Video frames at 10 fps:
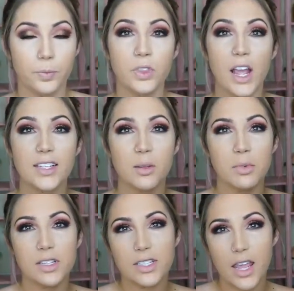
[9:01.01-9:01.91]
Next, I'm
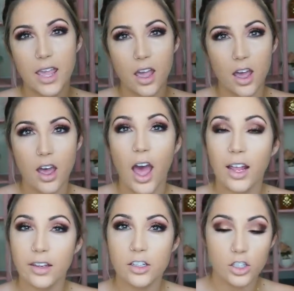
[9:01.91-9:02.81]
gonna take a
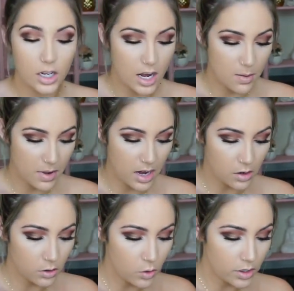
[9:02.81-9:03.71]
highlighting shade in my
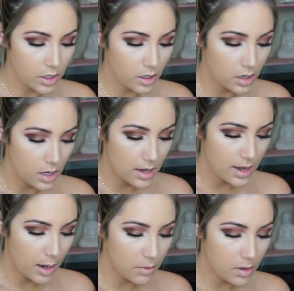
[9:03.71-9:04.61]
inner corner.
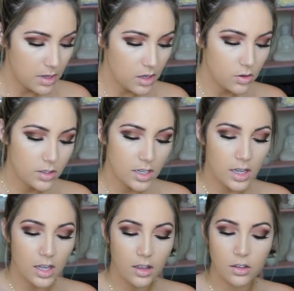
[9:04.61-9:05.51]
I'm be
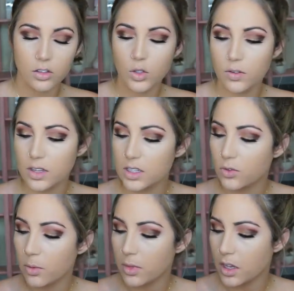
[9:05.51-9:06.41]
using two of these
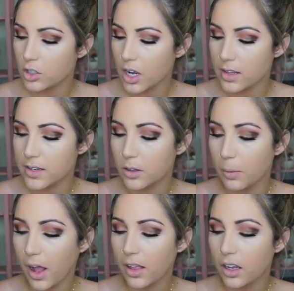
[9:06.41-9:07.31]
from the Jaclyn Hill
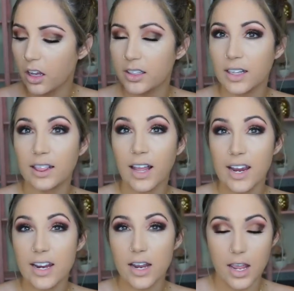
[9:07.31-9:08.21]
palette called In
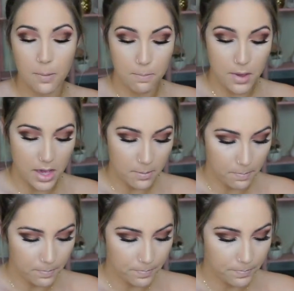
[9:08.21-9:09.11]
Light and Beam.